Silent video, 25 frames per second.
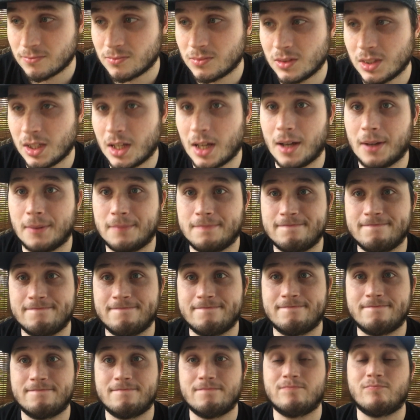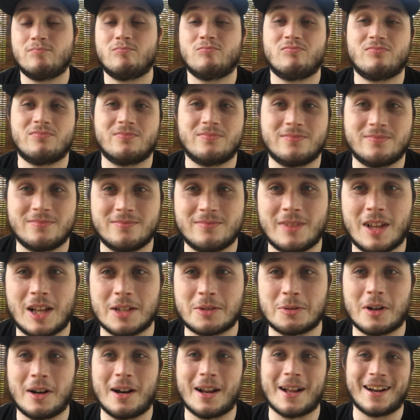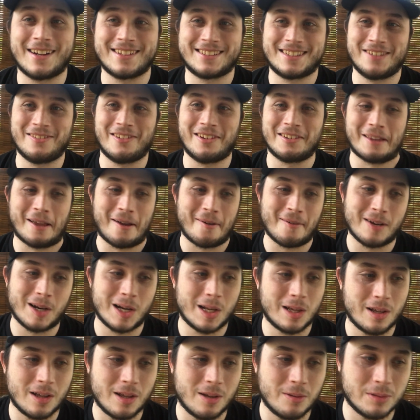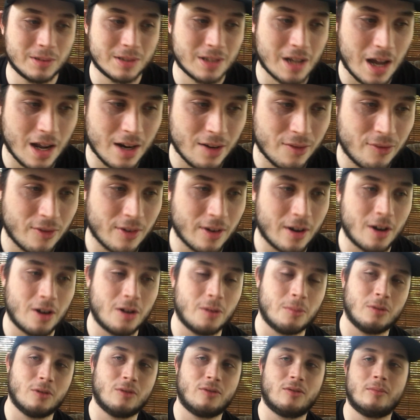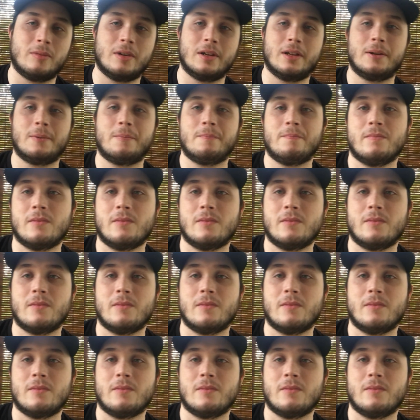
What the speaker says: Yeah. That's what I gotta say about that one. It was kind of forgettable for me.